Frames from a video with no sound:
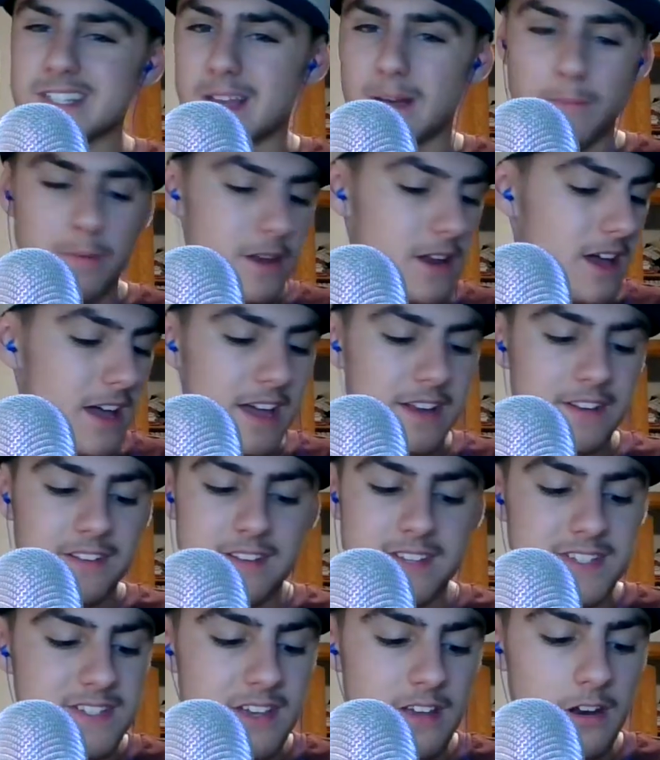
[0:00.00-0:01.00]
But I had to
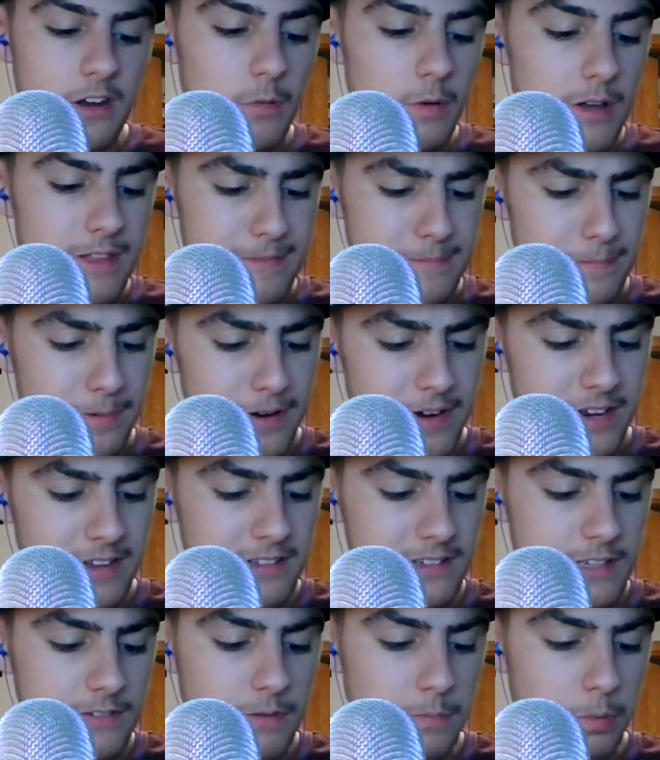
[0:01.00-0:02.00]
settle with putting
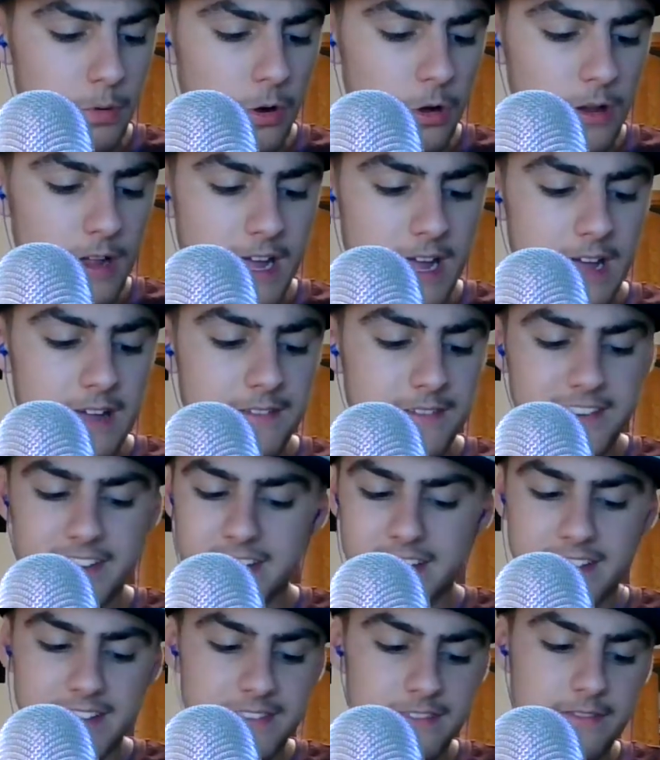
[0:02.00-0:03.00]
Liverpool at
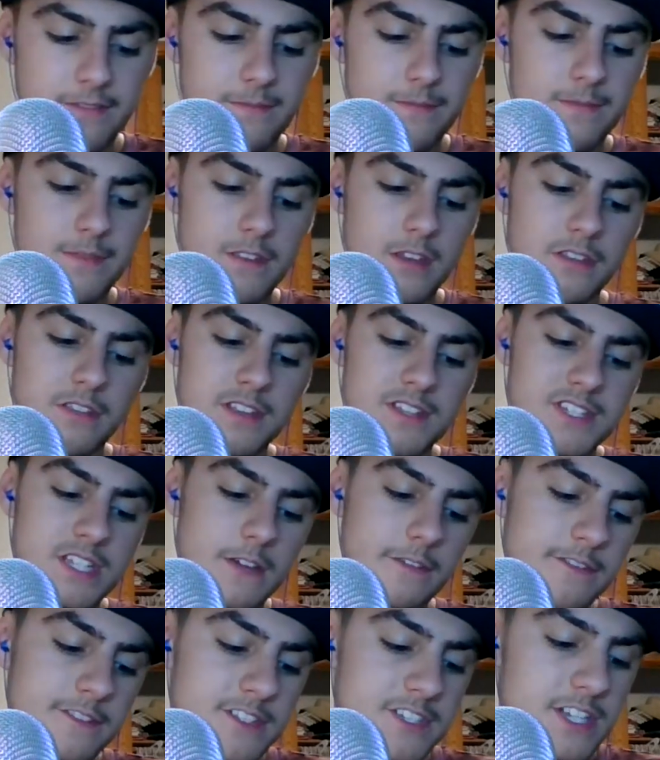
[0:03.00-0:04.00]
the
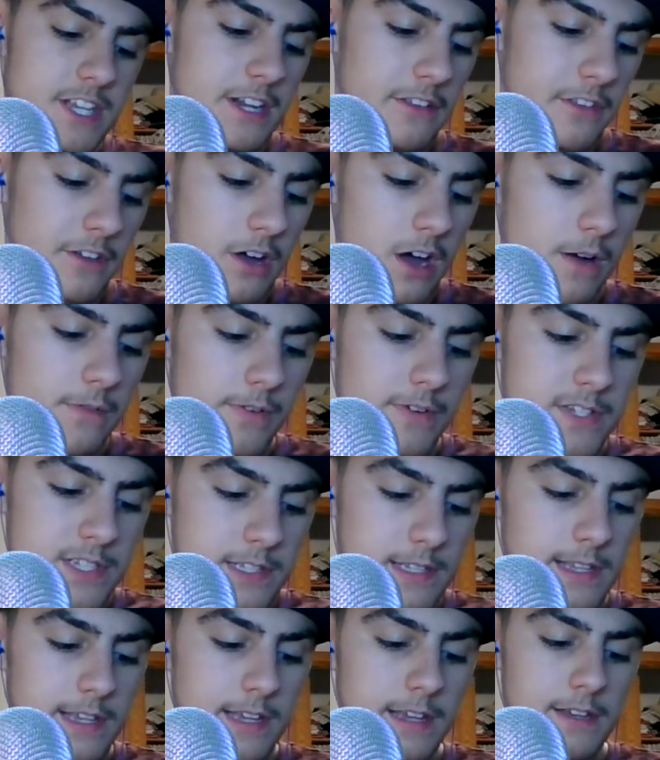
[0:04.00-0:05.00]
7th seed in the Conference
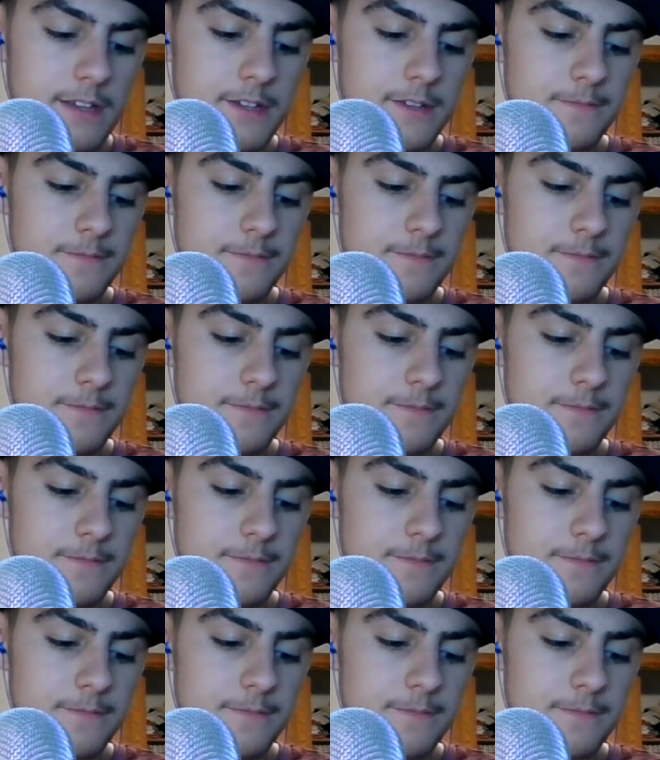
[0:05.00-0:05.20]
League.